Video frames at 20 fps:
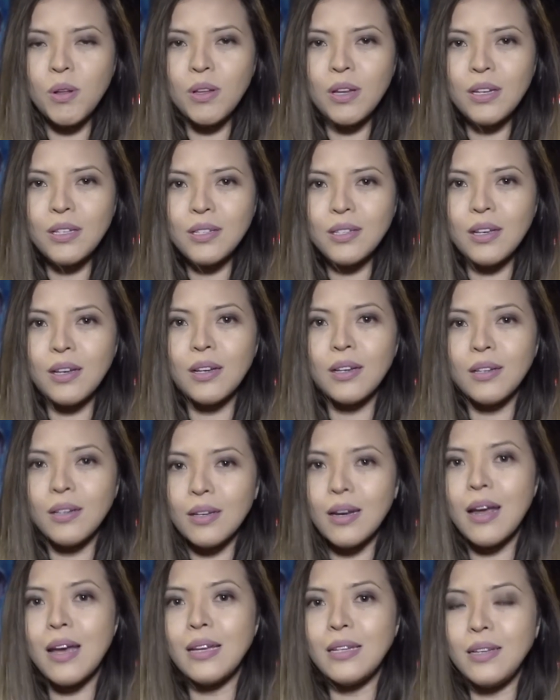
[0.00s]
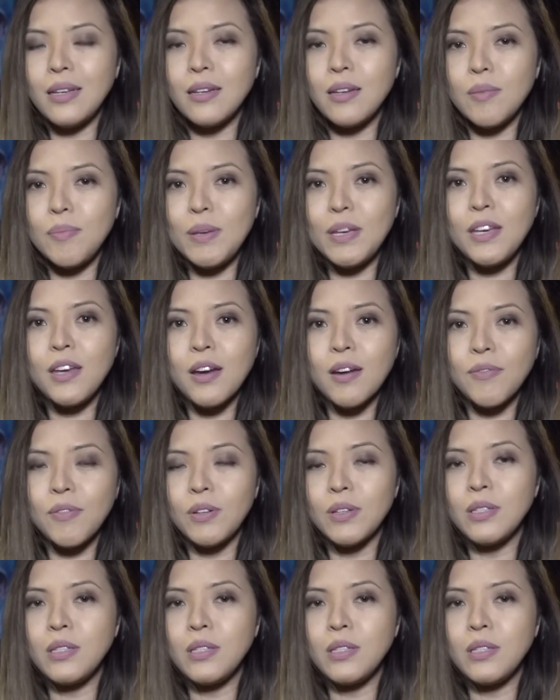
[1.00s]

it is a good idea to be careful,